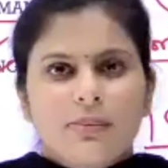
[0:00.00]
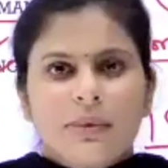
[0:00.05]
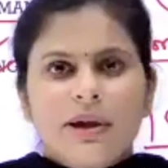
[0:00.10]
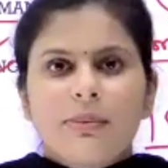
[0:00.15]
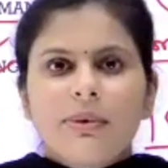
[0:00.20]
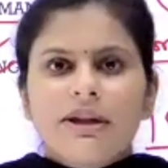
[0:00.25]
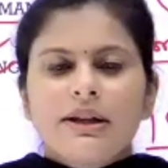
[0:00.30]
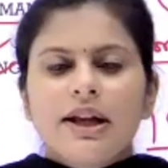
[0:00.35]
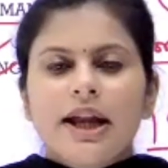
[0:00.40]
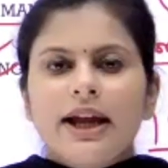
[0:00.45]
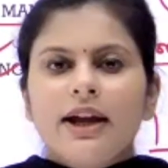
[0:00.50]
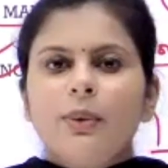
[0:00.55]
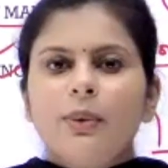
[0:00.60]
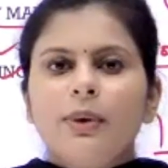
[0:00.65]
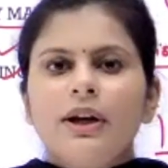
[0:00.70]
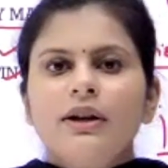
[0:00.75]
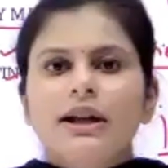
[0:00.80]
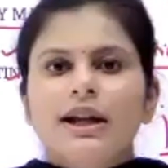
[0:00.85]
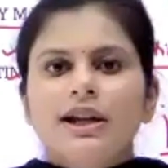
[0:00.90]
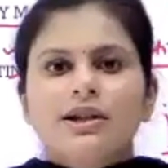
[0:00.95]
Maybe like
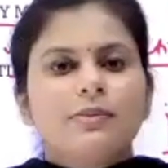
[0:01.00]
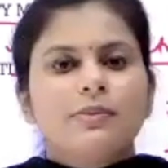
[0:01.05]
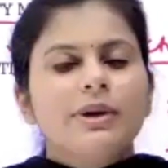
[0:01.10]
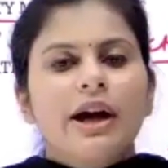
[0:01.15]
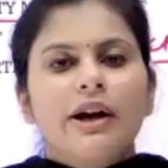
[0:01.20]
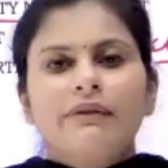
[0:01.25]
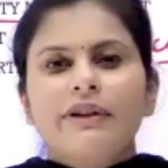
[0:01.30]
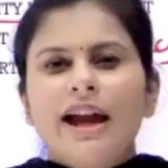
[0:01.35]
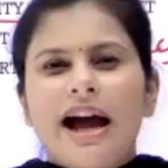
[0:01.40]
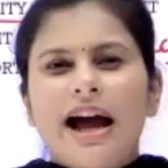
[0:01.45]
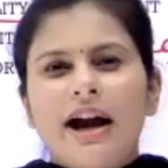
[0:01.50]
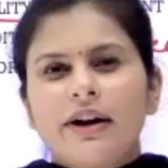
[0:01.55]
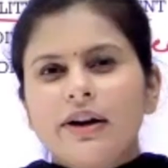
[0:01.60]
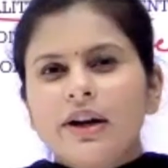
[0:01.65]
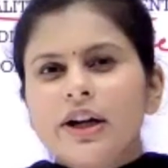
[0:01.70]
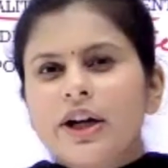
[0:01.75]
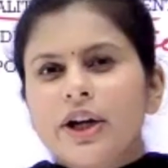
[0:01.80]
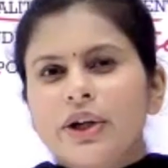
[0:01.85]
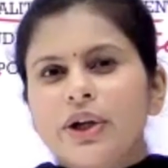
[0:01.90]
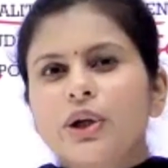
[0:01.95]
in SBR, we had
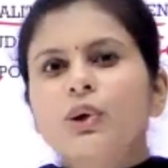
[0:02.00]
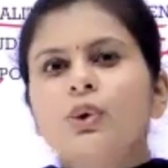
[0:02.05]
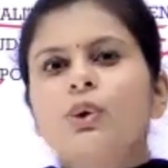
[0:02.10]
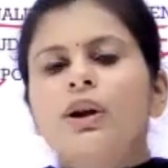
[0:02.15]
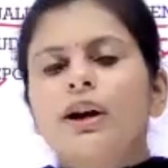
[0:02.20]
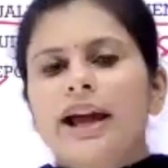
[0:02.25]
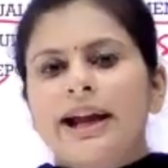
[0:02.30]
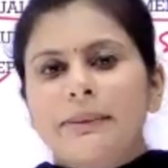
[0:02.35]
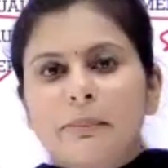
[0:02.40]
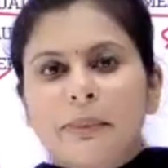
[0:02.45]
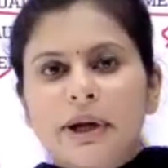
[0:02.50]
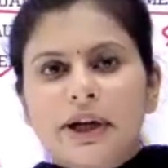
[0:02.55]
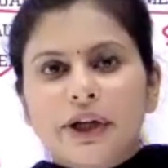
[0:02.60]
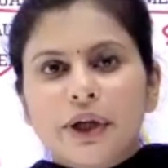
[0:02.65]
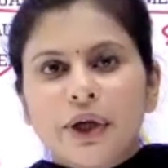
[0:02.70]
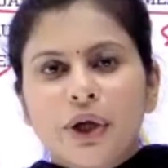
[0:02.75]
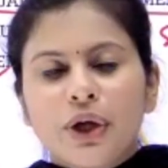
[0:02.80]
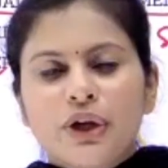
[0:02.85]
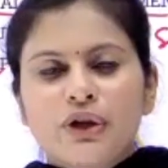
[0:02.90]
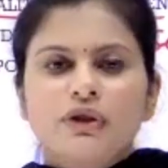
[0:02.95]
related to climate.
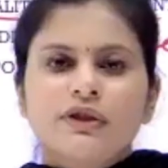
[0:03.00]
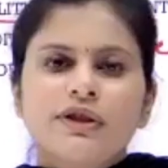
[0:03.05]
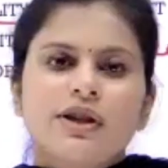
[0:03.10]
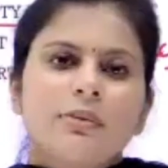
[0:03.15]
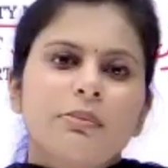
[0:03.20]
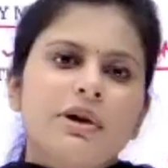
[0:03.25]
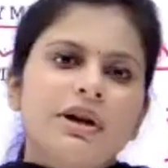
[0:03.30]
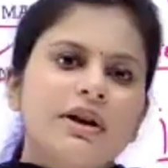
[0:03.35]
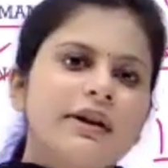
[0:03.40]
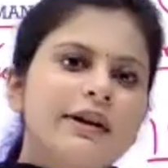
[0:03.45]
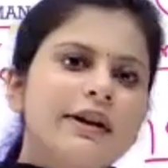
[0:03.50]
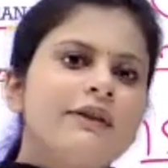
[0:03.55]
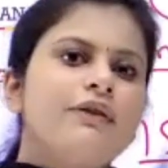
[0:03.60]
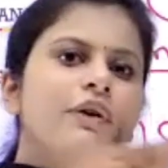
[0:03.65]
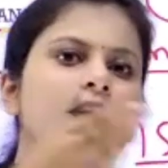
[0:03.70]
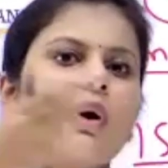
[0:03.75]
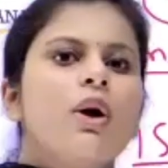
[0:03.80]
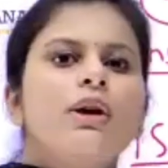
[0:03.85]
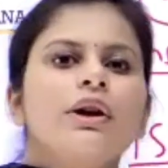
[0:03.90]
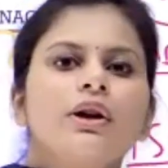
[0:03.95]
So similarly
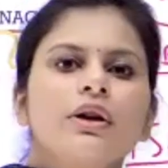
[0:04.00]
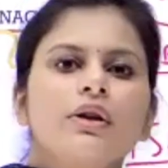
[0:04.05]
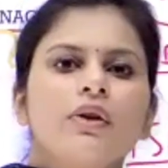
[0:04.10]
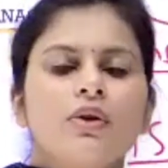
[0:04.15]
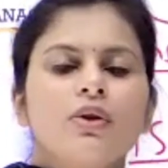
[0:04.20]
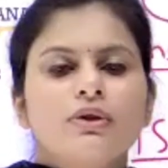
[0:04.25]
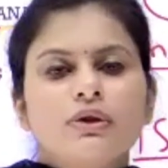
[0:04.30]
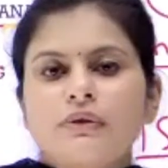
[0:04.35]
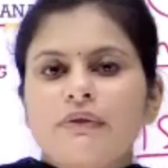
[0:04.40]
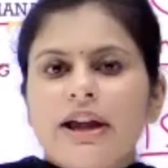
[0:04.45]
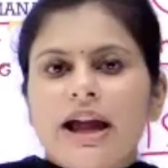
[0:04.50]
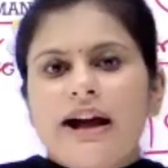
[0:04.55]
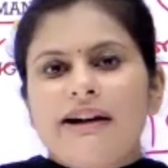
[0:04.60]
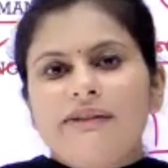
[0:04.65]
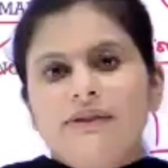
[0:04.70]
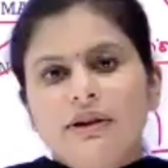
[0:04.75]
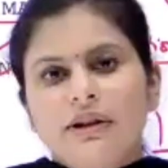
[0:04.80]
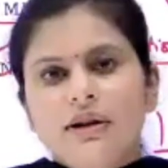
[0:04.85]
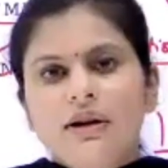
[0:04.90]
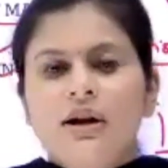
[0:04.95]
for auditor also, we
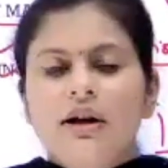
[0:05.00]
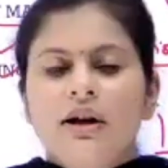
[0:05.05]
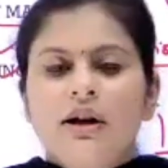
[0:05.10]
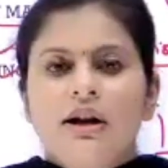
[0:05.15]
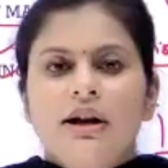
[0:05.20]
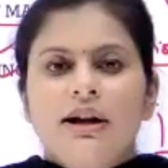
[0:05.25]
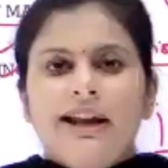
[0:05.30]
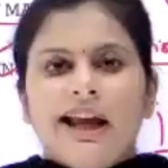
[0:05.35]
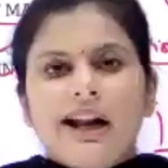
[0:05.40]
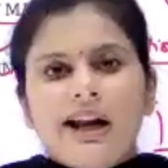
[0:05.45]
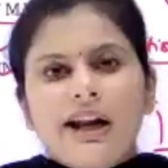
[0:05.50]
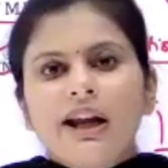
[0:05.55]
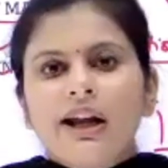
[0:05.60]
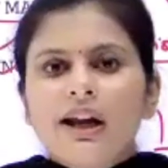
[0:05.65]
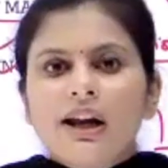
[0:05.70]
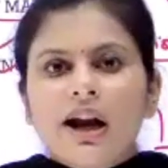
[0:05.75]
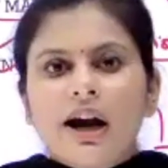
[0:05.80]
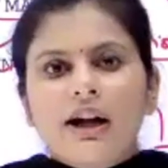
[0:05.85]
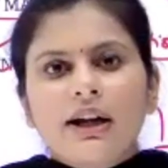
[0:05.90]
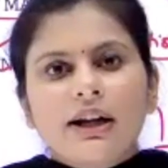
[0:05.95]
have a
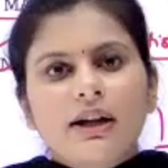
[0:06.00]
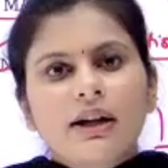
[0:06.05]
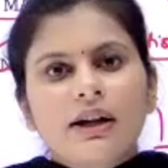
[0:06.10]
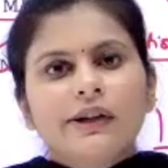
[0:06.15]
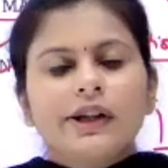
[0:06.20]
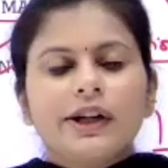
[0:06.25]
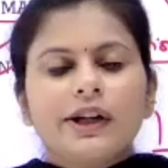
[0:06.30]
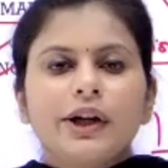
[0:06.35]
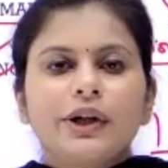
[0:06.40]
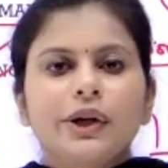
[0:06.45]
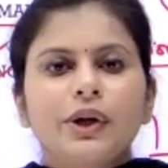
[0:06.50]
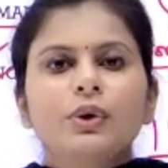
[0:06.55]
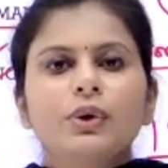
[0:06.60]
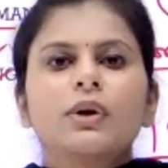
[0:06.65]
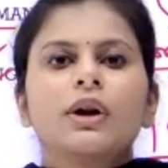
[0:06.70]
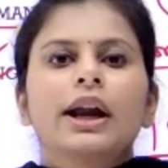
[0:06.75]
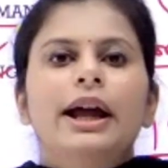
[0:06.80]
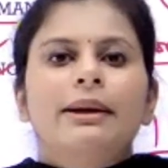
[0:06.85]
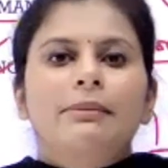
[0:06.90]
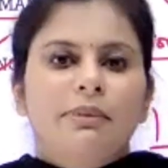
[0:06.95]
technical article related to
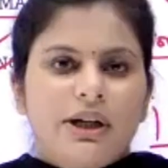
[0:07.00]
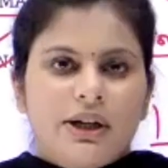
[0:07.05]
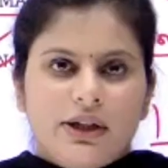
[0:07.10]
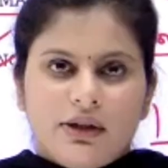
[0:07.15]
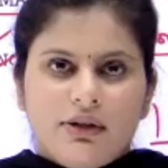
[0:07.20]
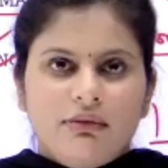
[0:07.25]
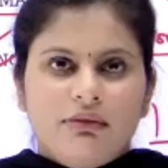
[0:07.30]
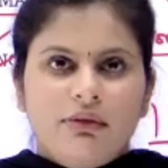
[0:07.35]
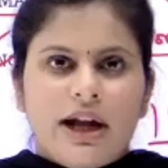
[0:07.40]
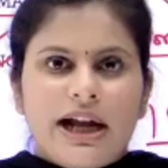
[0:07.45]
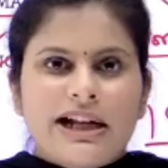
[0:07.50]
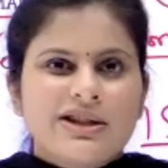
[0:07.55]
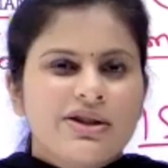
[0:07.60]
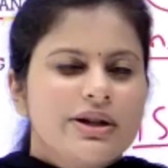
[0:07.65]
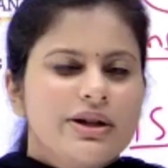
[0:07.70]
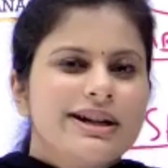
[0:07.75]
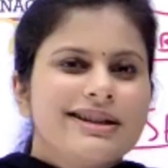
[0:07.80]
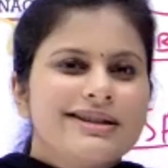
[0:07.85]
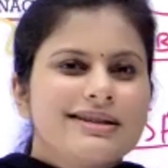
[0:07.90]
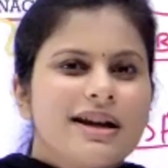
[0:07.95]
climate,
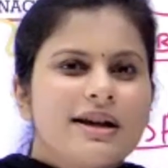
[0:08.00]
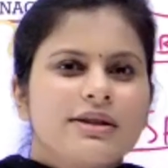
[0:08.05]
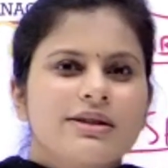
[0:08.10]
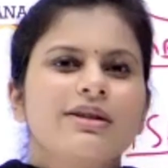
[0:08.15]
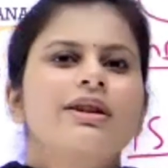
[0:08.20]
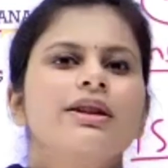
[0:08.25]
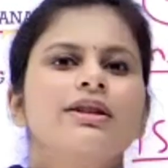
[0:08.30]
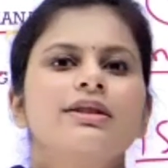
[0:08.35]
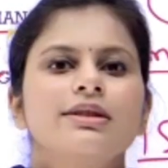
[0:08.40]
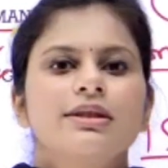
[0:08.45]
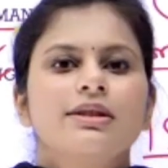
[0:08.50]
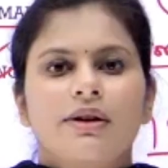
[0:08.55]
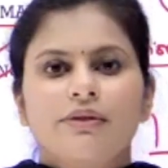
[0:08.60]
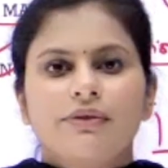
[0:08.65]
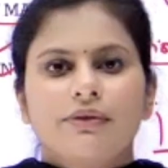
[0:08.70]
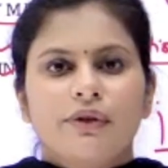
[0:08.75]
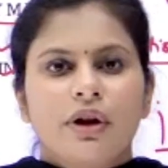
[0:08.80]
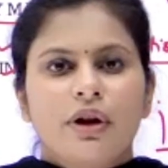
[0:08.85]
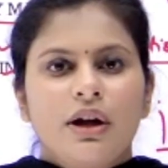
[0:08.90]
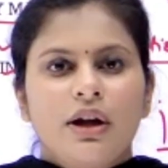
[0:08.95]
natural disaster and stuff.
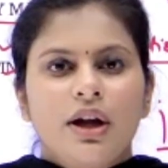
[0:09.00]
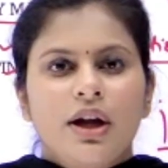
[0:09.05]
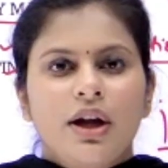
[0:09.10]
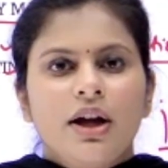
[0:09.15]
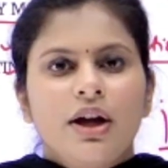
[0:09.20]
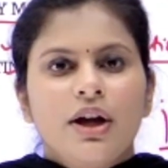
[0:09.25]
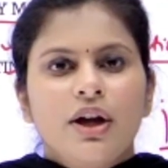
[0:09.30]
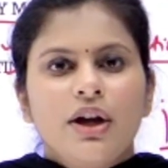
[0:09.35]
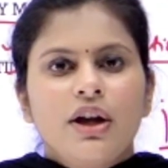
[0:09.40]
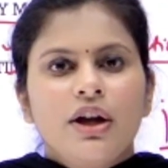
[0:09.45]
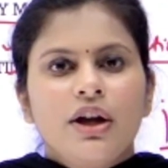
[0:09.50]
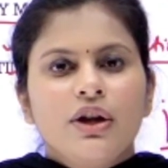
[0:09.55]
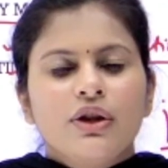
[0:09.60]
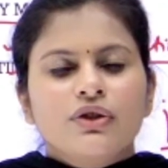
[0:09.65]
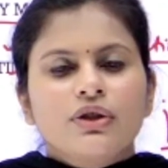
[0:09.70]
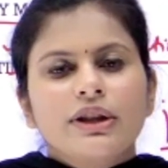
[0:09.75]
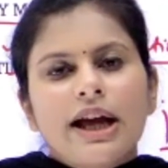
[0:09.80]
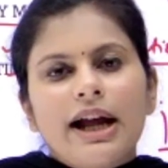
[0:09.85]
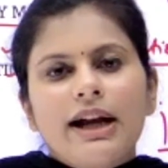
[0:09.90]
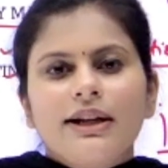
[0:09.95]

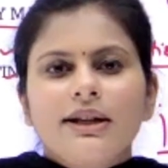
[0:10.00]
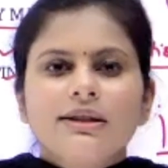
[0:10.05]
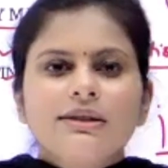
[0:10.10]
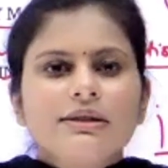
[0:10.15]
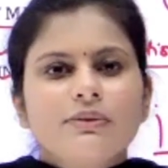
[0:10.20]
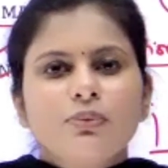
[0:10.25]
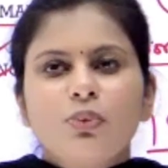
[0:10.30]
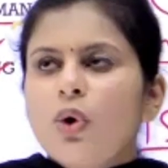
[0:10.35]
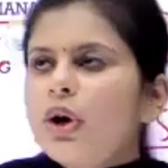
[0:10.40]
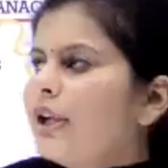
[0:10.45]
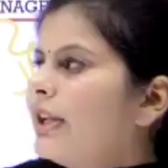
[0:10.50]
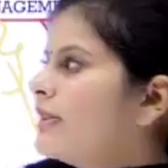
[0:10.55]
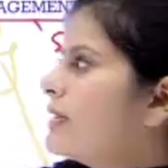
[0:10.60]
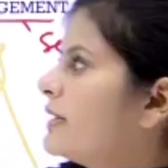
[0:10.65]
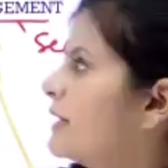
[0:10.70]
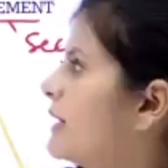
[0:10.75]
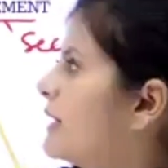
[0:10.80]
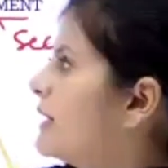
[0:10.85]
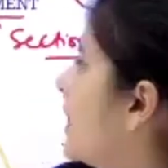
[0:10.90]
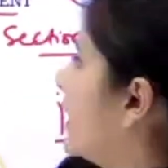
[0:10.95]
So that is what
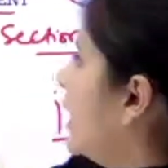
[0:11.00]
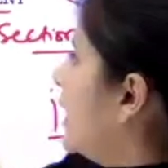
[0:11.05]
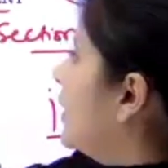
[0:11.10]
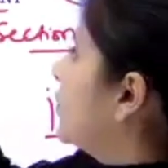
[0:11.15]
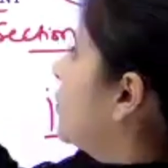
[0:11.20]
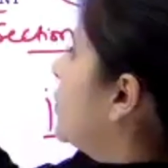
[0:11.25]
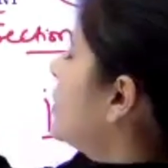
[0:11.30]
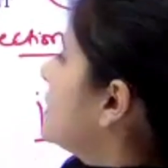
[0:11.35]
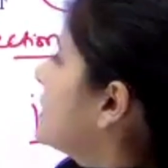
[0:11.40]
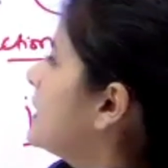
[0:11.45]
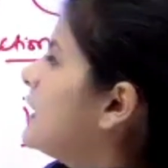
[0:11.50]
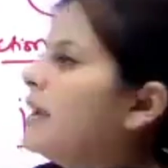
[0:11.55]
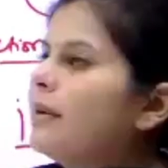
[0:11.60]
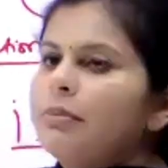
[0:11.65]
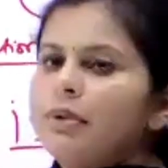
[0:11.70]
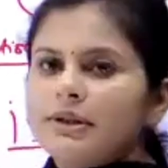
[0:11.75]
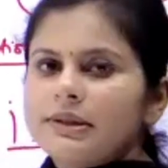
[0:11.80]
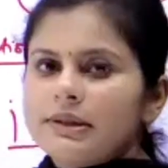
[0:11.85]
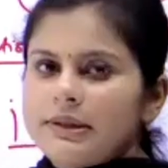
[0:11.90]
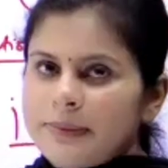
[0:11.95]
is there in your
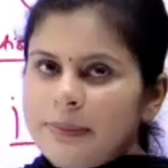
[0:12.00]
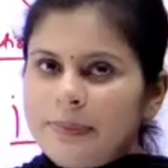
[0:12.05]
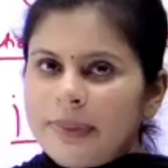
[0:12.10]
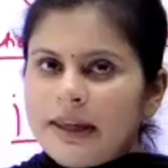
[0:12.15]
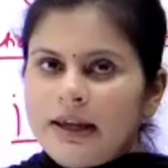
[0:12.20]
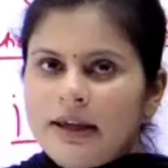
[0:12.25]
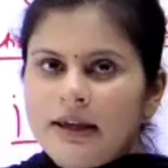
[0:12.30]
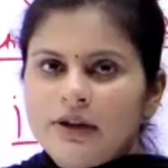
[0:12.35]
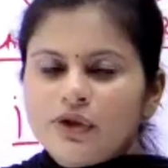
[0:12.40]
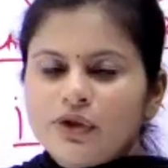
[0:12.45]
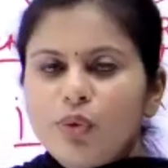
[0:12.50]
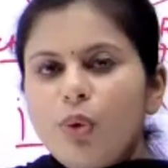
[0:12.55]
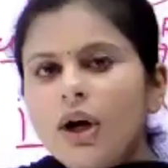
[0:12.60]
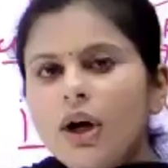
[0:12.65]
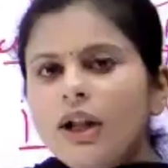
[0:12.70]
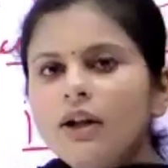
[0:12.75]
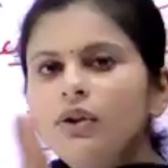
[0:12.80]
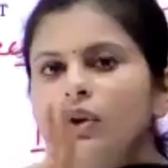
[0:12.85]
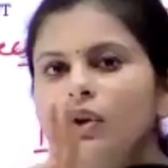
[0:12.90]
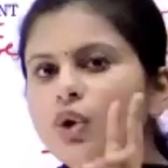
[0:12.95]
syllabus. So
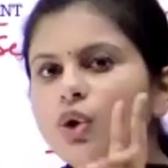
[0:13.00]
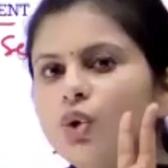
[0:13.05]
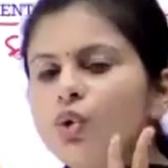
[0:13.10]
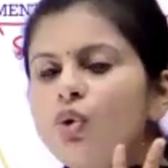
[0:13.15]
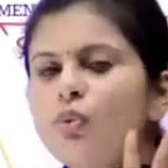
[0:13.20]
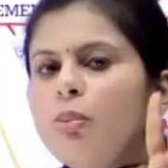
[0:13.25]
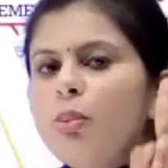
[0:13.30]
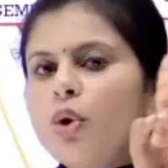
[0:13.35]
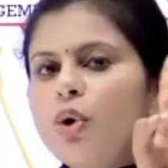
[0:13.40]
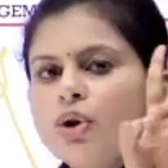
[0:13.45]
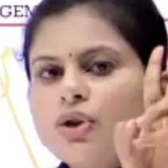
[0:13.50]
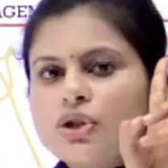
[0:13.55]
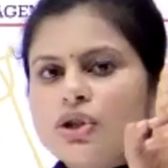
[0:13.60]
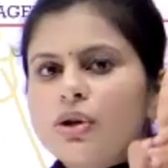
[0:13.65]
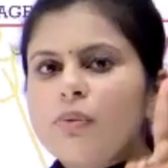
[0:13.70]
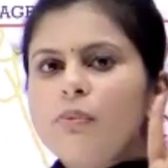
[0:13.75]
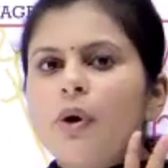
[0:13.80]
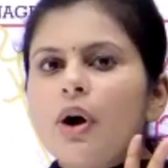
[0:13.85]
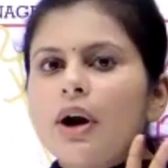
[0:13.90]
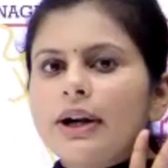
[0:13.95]
what are the 2 most
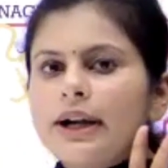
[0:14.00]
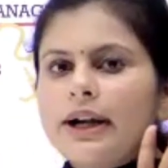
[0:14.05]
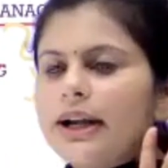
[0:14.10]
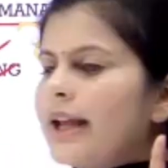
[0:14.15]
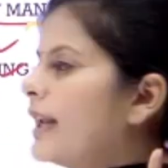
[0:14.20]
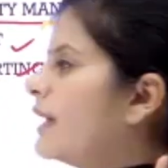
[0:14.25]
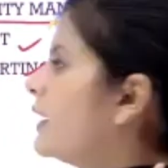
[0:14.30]
important